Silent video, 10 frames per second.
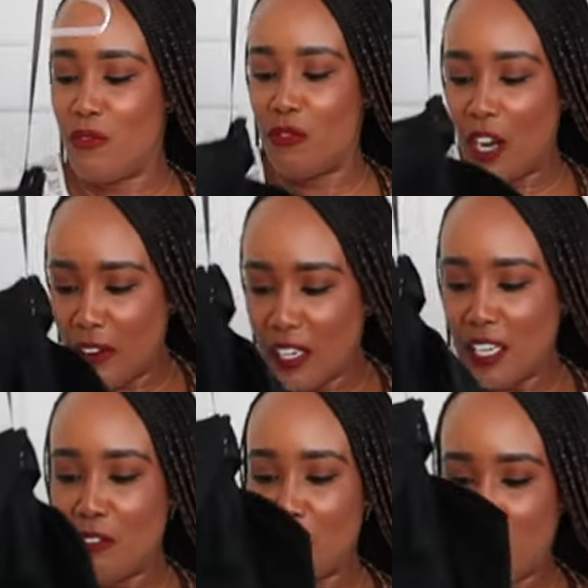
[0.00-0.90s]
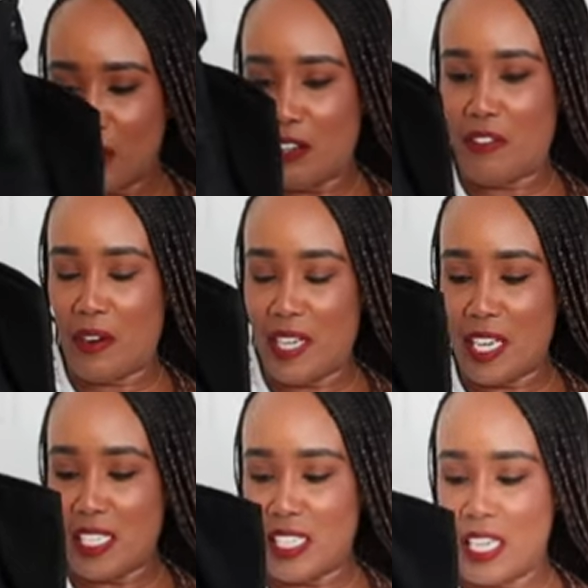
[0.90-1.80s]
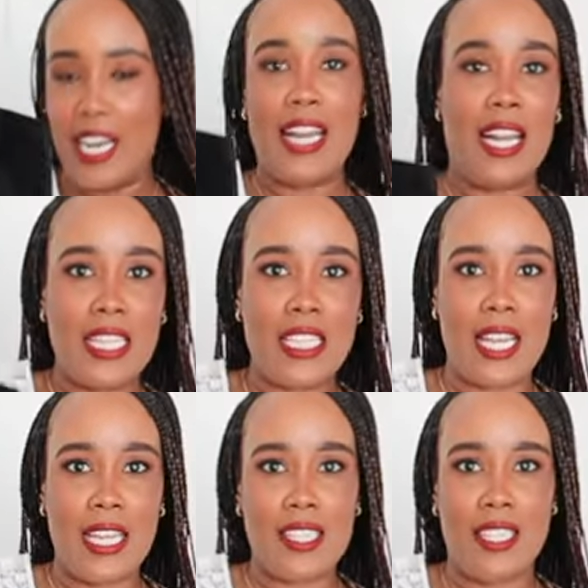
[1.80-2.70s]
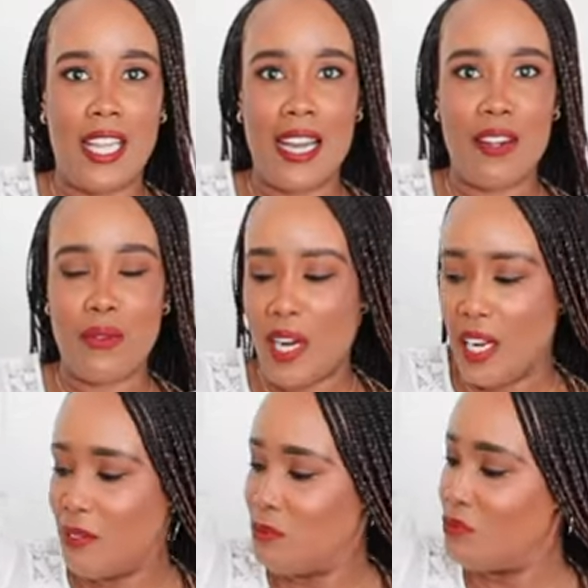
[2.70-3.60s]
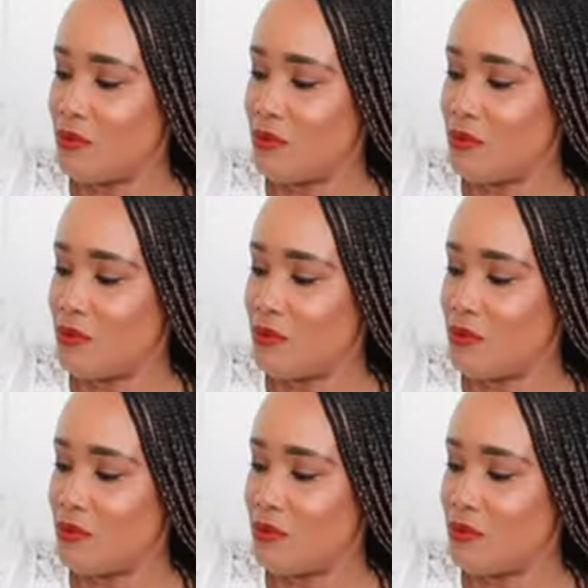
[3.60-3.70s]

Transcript: Very, very, very nicely done. And I did say it's lined, right?